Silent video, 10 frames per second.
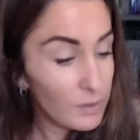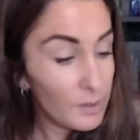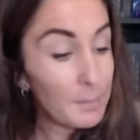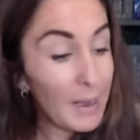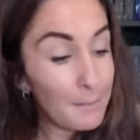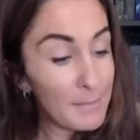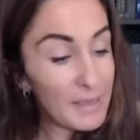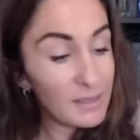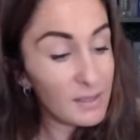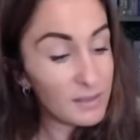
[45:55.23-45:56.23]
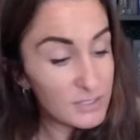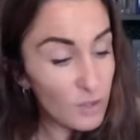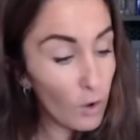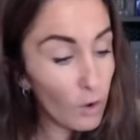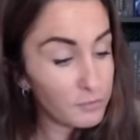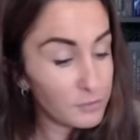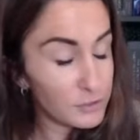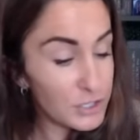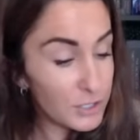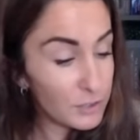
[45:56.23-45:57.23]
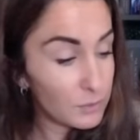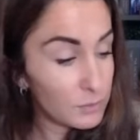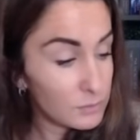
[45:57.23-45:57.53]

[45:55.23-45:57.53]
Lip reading: by making this offer to you.